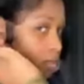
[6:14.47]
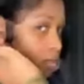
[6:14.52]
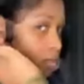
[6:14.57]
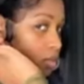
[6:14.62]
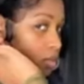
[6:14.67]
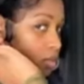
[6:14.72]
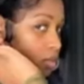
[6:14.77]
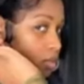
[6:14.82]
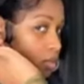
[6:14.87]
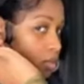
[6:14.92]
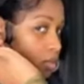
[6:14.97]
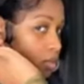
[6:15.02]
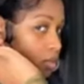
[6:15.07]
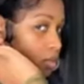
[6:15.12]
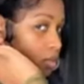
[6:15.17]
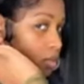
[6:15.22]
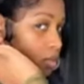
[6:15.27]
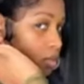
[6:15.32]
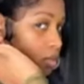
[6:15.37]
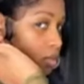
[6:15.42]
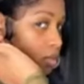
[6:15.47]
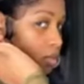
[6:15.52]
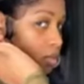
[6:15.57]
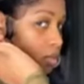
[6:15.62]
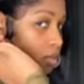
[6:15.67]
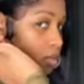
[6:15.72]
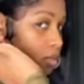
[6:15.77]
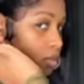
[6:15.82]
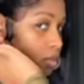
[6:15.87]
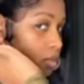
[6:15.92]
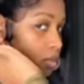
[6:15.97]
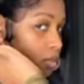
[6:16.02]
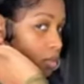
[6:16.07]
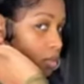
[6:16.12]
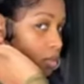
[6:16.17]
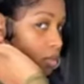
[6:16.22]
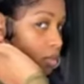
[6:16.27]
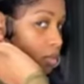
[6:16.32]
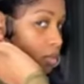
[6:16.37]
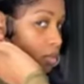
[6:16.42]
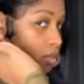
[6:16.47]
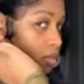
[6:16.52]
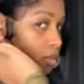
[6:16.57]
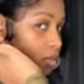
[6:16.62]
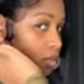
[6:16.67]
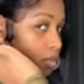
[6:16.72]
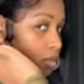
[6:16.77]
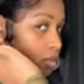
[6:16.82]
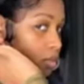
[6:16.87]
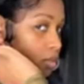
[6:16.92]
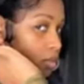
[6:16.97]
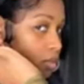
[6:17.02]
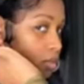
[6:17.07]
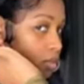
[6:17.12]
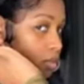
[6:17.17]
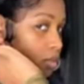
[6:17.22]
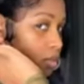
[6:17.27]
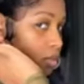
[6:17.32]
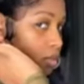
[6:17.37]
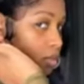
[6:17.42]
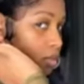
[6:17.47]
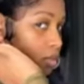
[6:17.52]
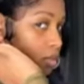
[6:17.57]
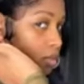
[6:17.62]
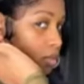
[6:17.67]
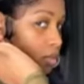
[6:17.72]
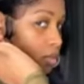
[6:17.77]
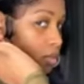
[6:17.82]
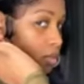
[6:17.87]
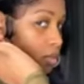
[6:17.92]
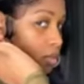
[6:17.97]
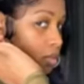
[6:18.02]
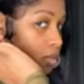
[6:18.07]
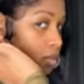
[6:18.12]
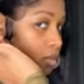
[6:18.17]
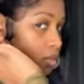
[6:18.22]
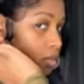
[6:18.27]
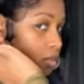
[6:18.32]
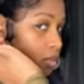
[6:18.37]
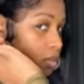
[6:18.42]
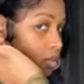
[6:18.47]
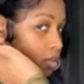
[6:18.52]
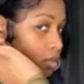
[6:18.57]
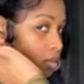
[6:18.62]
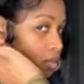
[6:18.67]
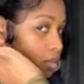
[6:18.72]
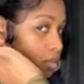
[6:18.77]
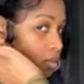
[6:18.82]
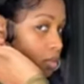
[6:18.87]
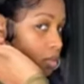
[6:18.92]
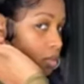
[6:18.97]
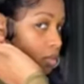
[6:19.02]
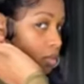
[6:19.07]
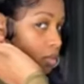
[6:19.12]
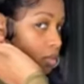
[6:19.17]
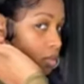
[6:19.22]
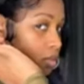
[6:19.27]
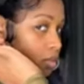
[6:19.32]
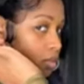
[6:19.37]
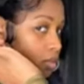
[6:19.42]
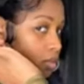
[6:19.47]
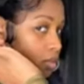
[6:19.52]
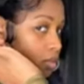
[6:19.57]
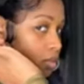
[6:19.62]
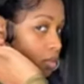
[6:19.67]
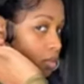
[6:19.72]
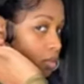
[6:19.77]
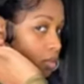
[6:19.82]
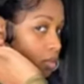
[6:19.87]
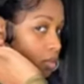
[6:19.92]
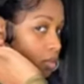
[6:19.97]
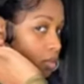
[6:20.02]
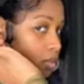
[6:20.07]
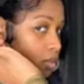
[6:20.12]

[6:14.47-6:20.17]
The person shown says nothing.